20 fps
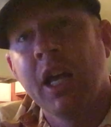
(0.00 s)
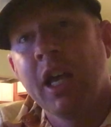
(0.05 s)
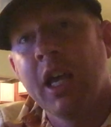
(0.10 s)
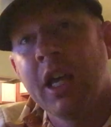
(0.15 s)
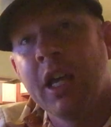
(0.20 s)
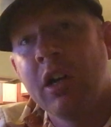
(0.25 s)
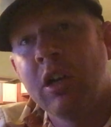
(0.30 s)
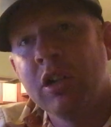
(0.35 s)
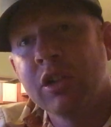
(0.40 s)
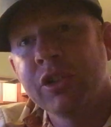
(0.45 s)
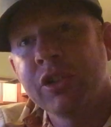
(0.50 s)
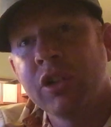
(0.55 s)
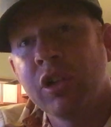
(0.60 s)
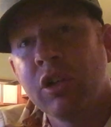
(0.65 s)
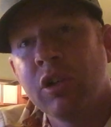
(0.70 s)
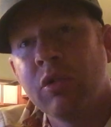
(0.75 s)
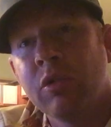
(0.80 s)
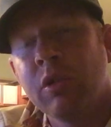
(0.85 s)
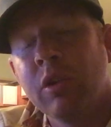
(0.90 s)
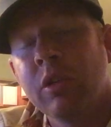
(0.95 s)
And
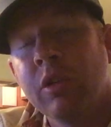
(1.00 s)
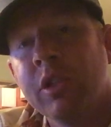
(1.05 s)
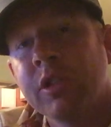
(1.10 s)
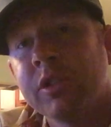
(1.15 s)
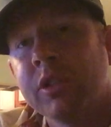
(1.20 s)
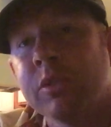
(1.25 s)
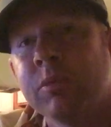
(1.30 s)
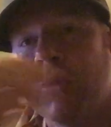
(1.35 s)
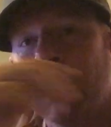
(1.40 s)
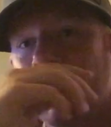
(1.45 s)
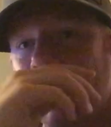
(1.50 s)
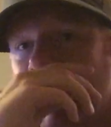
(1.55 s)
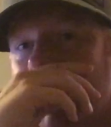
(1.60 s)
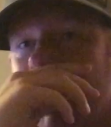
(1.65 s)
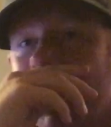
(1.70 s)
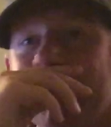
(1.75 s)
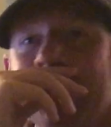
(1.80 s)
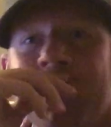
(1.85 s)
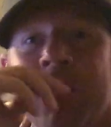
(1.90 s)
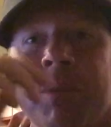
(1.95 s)
also, this is one
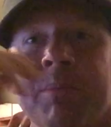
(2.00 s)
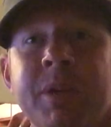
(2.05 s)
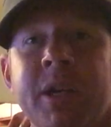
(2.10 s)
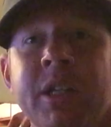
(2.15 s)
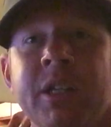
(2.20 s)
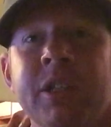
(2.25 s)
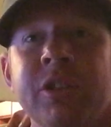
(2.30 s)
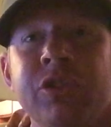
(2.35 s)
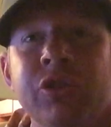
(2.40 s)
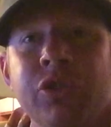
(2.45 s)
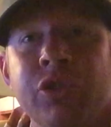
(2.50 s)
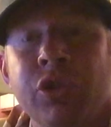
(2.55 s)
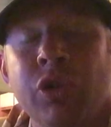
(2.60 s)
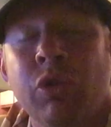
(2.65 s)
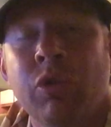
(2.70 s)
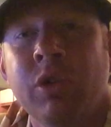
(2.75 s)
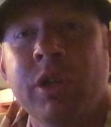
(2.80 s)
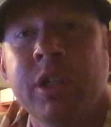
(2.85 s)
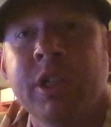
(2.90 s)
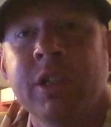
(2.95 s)
thing I recommend, is
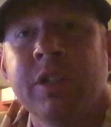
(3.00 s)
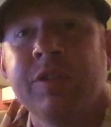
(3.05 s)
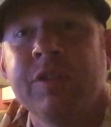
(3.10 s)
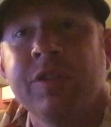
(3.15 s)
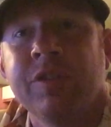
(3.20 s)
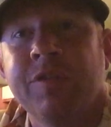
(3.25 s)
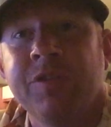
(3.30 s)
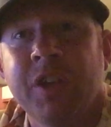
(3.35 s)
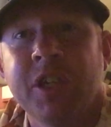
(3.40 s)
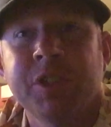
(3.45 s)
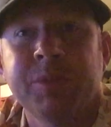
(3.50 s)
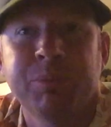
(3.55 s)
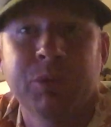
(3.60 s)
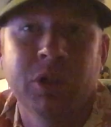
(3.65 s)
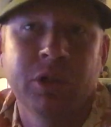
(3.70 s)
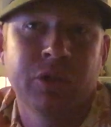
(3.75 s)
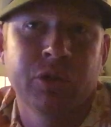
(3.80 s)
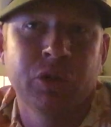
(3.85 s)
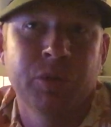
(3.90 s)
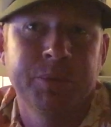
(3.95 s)
join
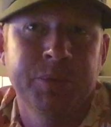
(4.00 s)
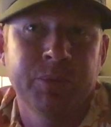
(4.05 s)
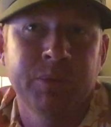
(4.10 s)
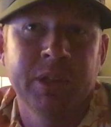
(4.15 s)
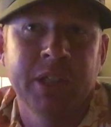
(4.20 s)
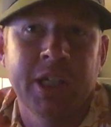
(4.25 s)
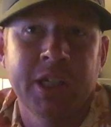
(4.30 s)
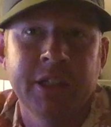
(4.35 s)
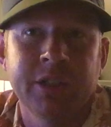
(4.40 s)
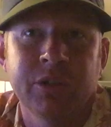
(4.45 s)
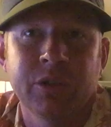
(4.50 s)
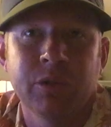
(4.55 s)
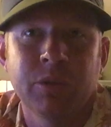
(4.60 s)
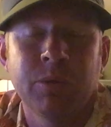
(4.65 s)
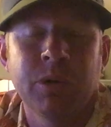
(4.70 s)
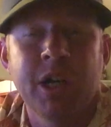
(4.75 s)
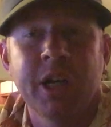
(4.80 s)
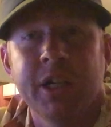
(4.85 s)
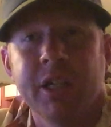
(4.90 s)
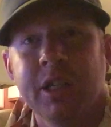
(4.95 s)
Facebook groups related to
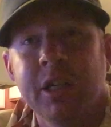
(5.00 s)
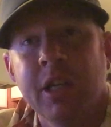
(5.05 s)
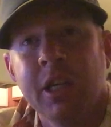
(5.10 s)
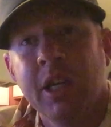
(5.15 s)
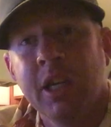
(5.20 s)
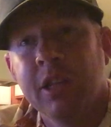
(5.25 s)
Hawaii.